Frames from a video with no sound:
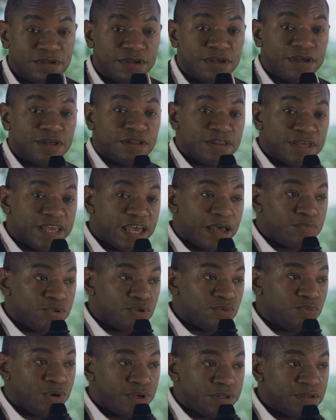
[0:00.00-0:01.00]
the Capital
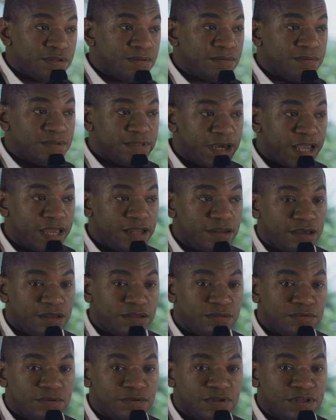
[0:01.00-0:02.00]
One data
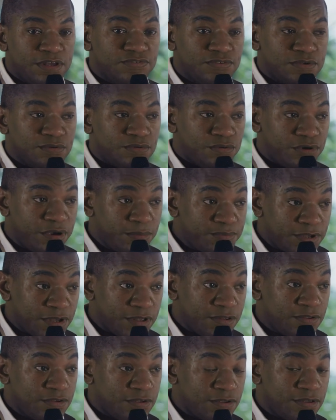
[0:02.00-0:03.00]
is
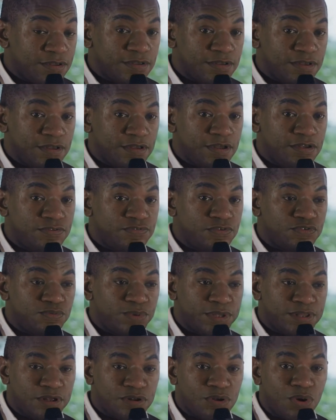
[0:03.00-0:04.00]
encrypted in such a way
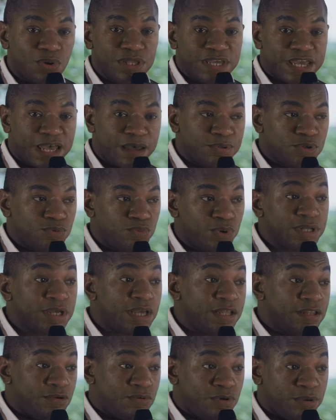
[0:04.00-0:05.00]
that only Capital One can
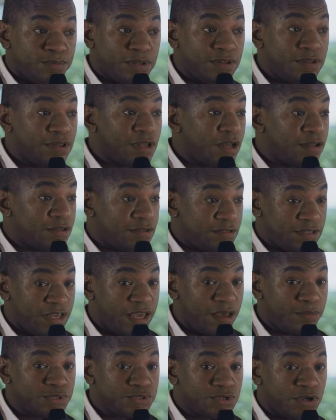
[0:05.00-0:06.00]
decrypt it, not
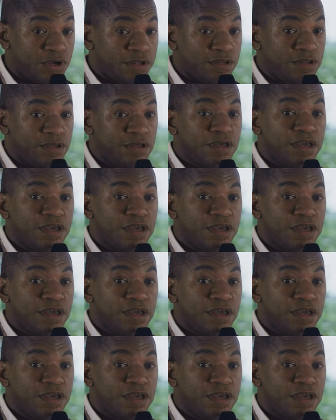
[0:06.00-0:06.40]
Amazon,